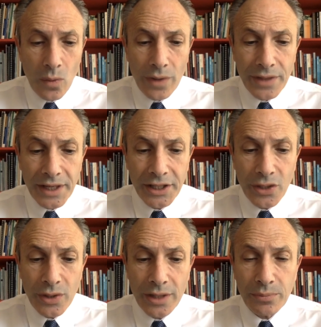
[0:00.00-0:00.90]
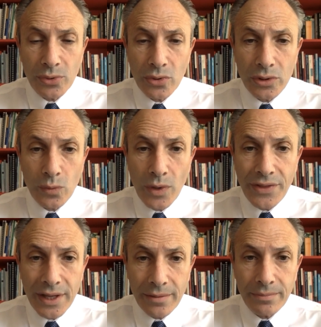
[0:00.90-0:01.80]
one that I know he brought
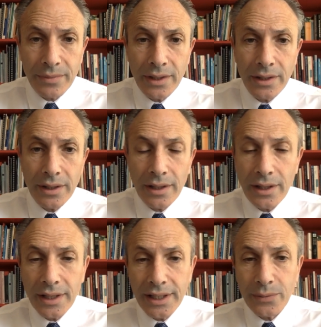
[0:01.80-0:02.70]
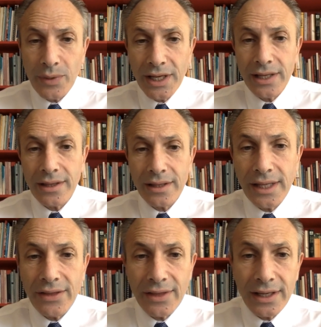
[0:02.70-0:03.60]
with him in the way
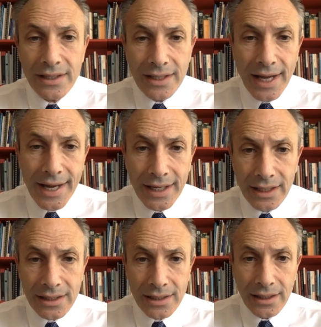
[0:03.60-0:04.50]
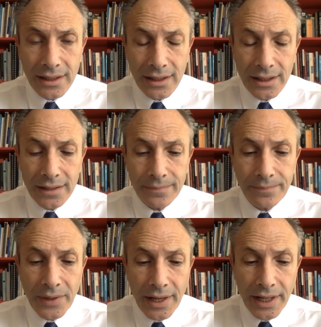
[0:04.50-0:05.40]
he thinks and acts
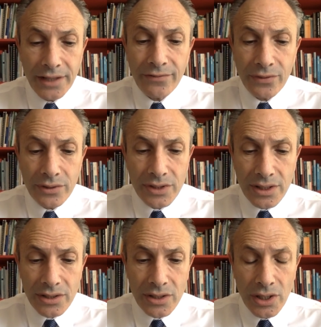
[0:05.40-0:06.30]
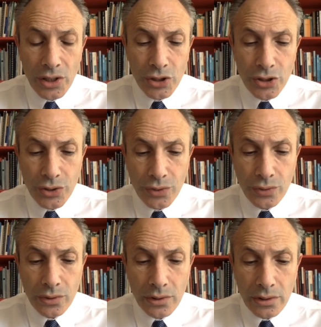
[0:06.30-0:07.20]
and influences
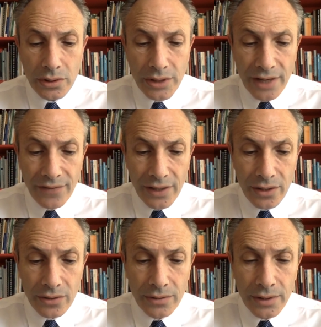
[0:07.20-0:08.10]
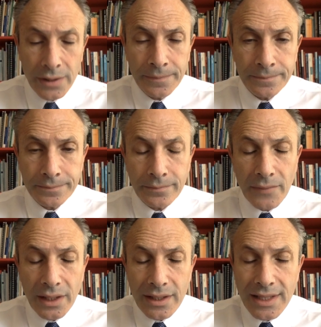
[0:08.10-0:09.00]
to FAO.
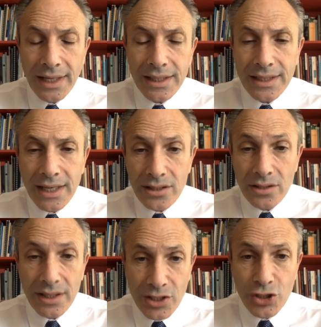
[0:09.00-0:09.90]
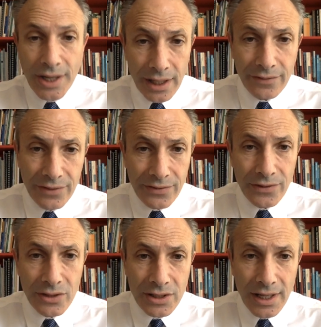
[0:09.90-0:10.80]
The second test, so that's a check for the
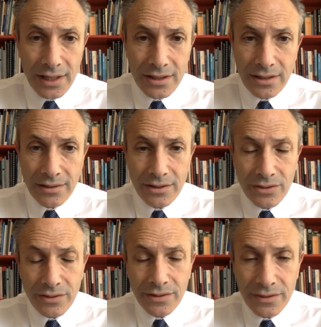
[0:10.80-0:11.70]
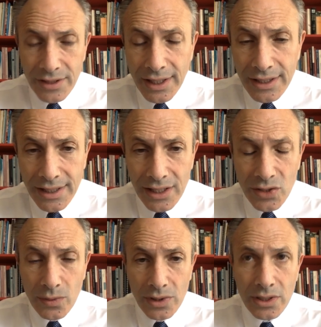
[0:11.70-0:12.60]
first test. The second
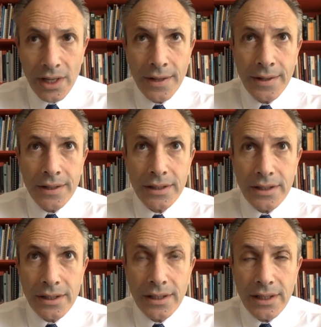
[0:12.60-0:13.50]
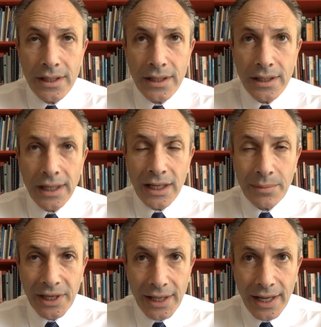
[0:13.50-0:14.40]
test was, the
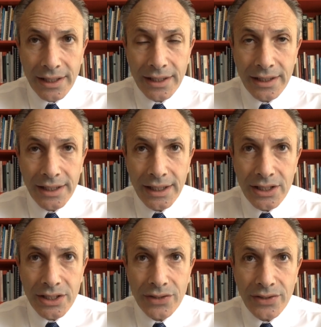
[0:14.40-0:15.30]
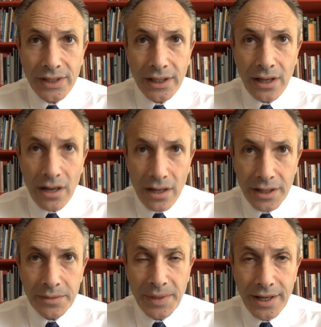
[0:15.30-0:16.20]
incoming candidate needs to think
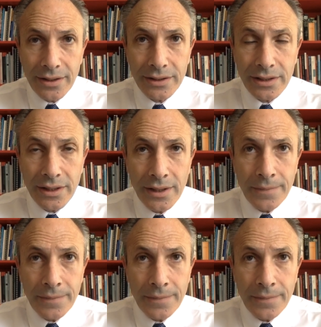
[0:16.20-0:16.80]
hard about